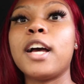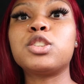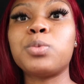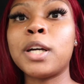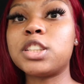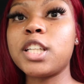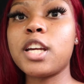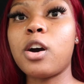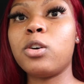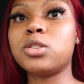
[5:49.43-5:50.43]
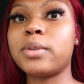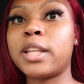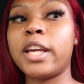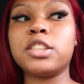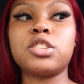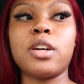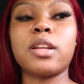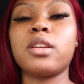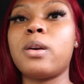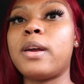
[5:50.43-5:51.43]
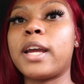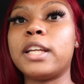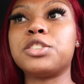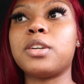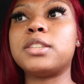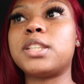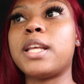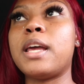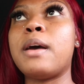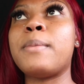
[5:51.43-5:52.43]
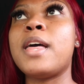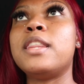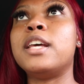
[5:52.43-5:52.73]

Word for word: cause once she goes with the instructor and can trust them,